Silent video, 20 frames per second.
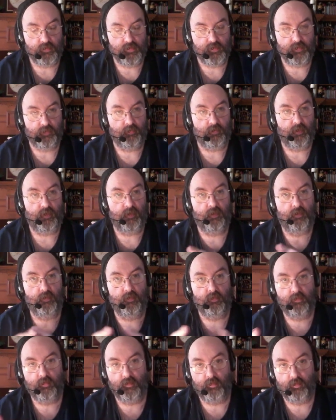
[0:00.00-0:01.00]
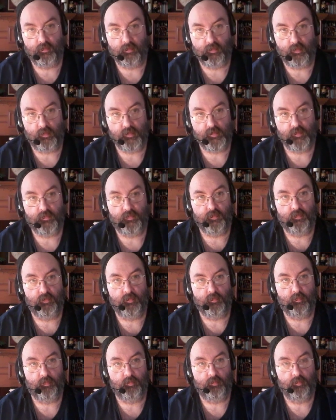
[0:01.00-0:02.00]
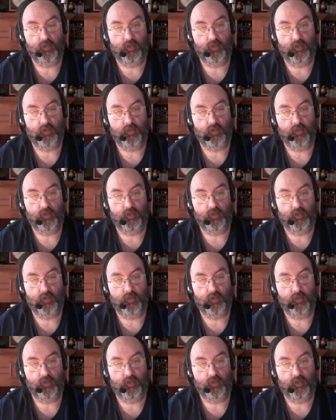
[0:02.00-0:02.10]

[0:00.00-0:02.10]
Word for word: So thank you to those of you